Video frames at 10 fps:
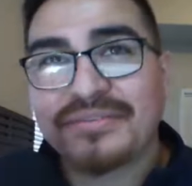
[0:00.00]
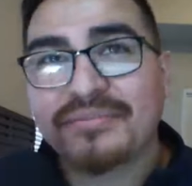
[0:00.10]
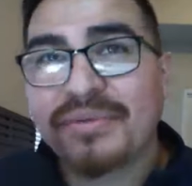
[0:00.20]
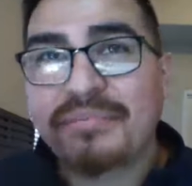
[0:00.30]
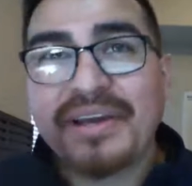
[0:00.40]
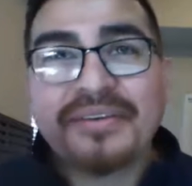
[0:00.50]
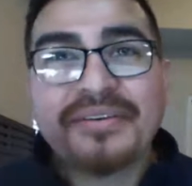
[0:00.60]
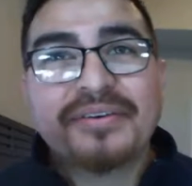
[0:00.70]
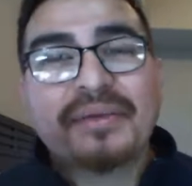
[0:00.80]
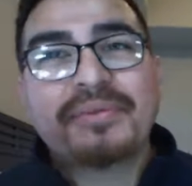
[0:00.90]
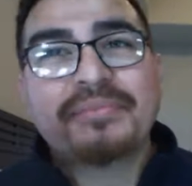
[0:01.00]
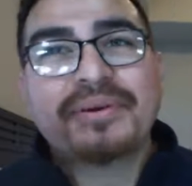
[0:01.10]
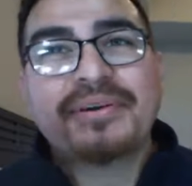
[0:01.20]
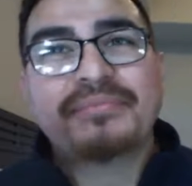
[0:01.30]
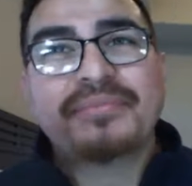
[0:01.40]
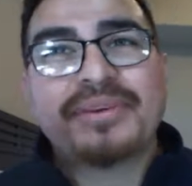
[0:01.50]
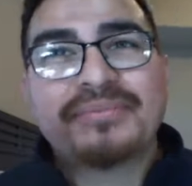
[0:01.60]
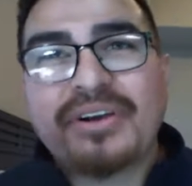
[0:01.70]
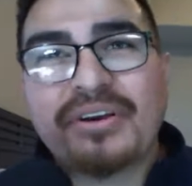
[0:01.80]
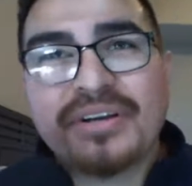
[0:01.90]
But
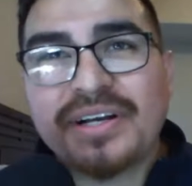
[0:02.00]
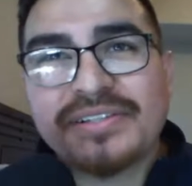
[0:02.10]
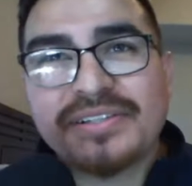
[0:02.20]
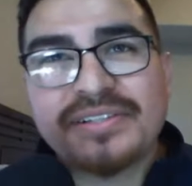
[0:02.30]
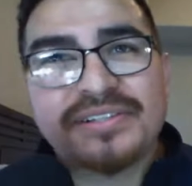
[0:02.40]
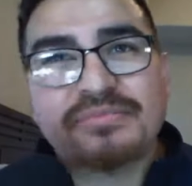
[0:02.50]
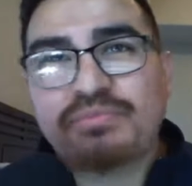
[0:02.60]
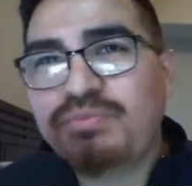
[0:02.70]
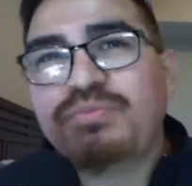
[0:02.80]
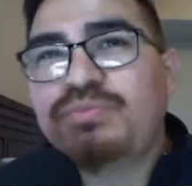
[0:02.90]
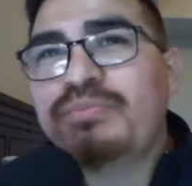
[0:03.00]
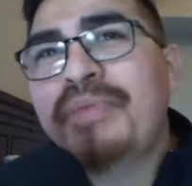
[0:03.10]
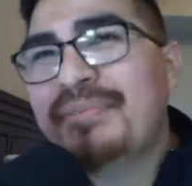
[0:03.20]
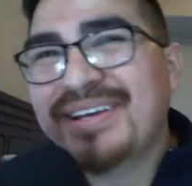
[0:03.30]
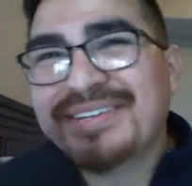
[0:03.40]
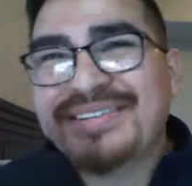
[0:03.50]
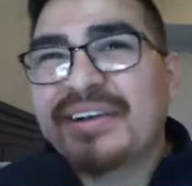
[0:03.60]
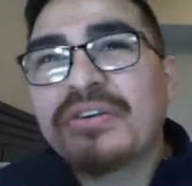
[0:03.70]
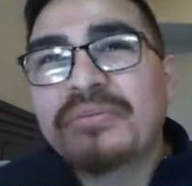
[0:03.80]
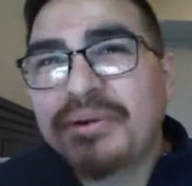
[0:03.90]
but Kirk Cousins is maybe a
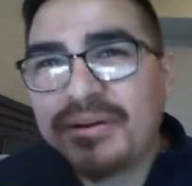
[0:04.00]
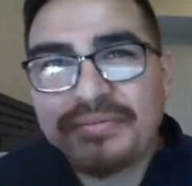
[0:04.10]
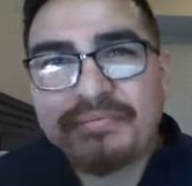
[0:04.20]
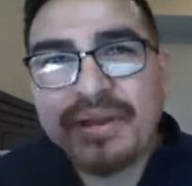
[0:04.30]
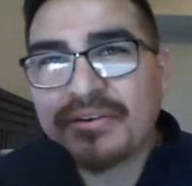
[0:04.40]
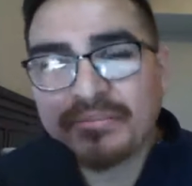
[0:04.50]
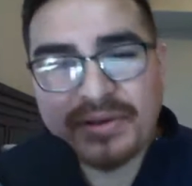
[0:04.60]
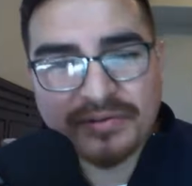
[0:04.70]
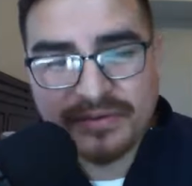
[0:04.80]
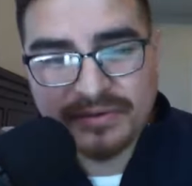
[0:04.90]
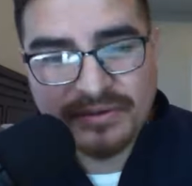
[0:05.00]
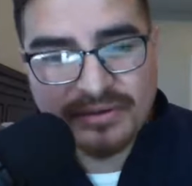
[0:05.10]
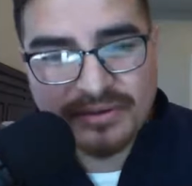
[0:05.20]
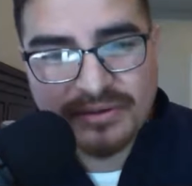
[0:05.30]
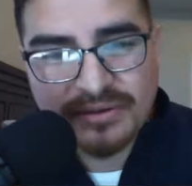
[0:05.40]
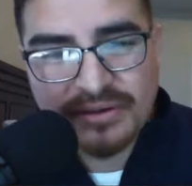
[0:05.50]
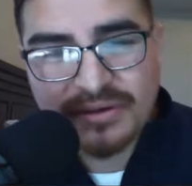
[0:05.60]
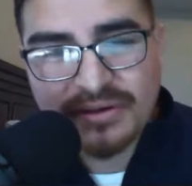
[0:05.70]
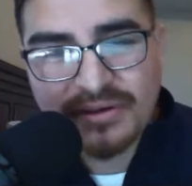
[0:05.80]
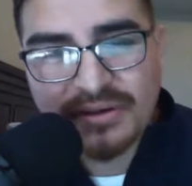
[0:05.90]
tier above Baker Mayfield.
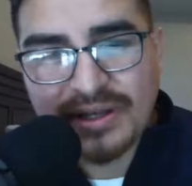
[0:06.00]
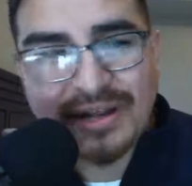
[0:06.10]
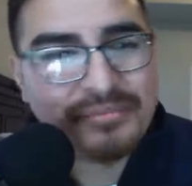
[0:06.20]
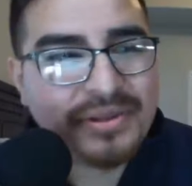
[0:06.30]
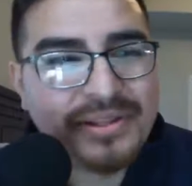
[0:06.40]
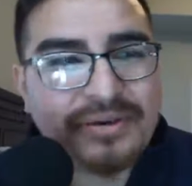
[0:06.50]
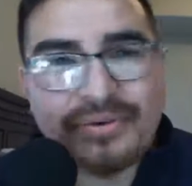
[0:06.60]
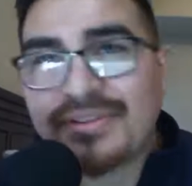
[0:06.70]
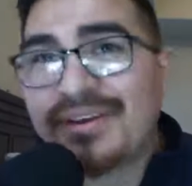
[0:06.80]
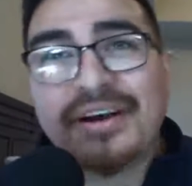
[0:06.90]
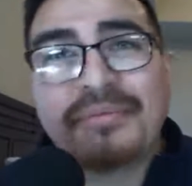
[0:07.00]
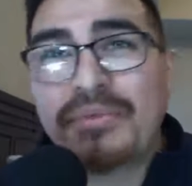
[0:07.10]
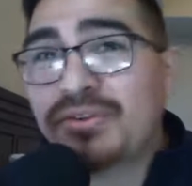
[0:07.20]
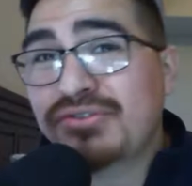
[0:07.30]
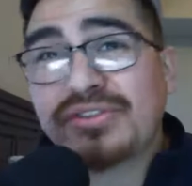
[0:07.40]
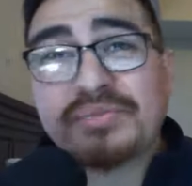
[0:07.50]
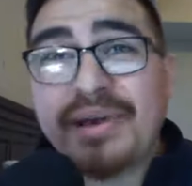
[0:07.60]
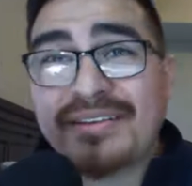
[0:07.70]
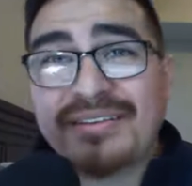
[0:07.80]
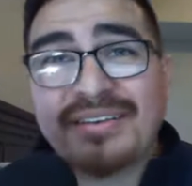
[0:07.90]
And I mean that with the utmost
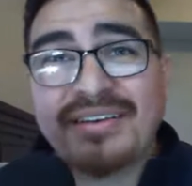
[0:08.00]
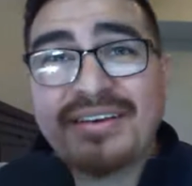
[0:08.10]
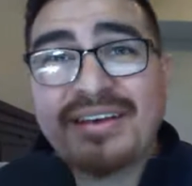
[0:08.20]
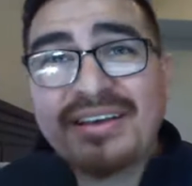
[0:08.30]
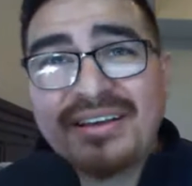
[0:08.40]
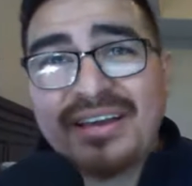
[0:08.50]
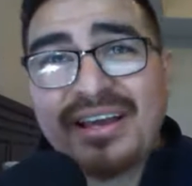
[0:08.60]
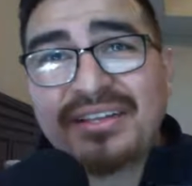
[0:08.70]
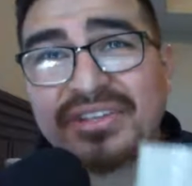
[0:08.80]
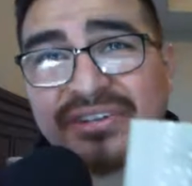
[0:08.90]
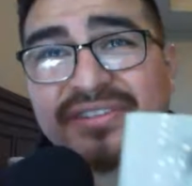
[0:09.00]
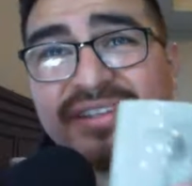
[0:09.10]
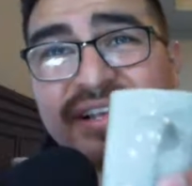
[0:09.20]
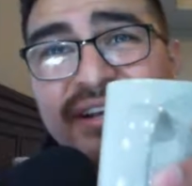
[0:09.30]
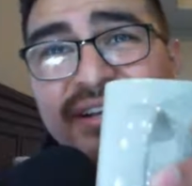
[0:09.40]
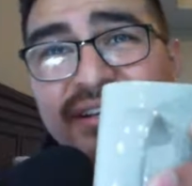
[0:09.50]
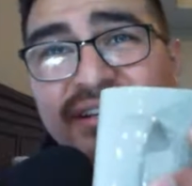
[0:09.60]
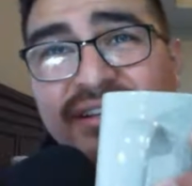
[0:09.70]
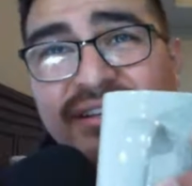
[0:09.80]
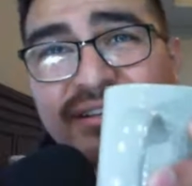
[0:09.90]
respect. And cheers to that.
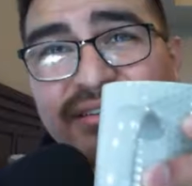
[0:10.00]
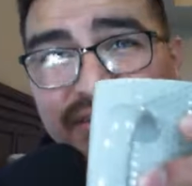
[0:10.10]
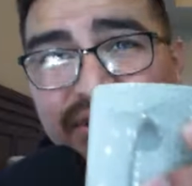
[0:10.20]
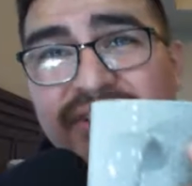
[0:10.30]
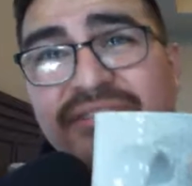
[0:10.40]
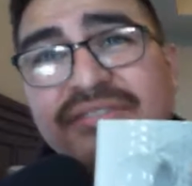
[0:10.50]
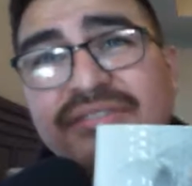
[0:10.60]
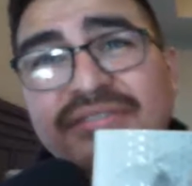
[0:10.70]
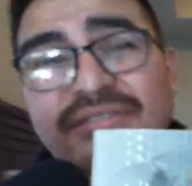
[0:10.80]
Cheers.